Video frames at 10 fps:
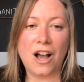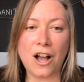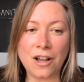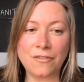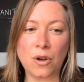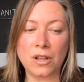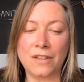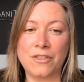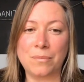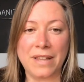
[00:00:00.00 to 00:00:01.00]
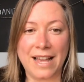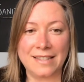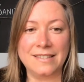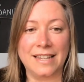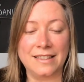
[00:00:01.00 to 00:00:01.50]
Of all of the
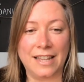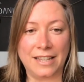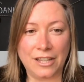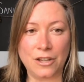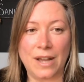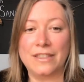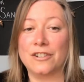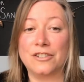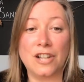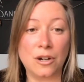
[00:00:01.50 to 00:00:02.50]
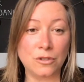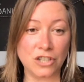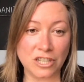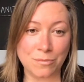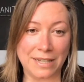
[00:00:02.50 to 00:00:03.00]
plastic that you, and there's no
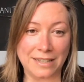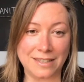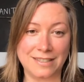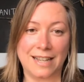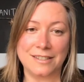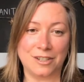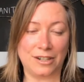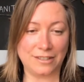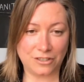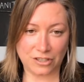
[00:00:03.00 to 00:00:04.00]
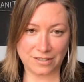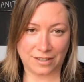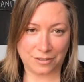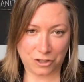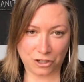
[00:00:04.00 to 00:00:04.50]
judgment in this answer, it's just
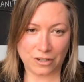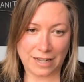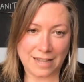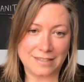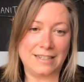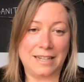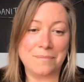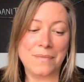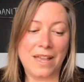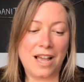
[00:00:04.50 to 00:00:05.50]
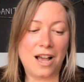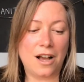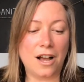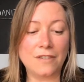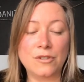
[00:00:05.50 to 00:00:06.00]
a curiosity.
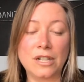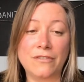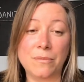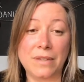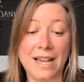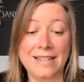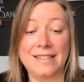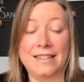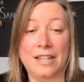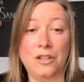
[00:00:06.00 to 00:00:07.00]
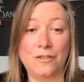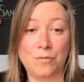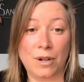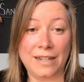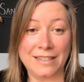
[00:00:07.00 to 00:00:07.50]
Of all of the plastic that you've
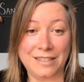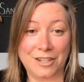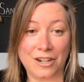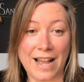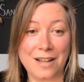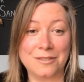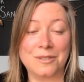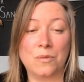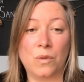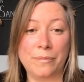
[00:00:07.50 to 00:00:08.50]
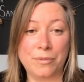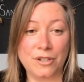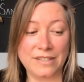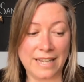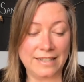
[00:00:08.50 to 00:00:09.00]
brought into your house, what
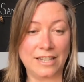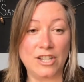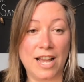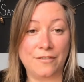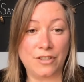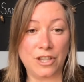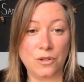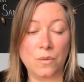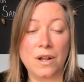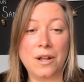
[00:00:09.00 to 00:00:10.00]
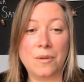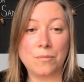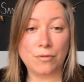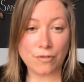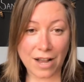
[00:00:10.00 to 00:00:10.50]
percentage have you
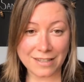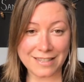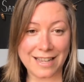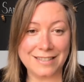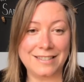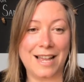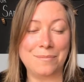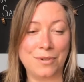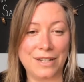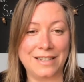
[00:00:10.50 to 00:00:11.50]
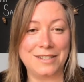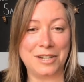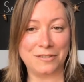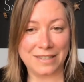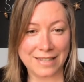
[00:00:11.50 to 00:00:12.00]
processed and put into
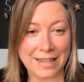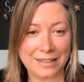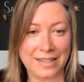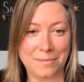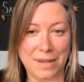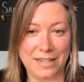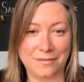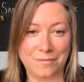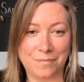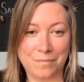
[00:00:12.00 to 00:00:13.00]
your recycling bin?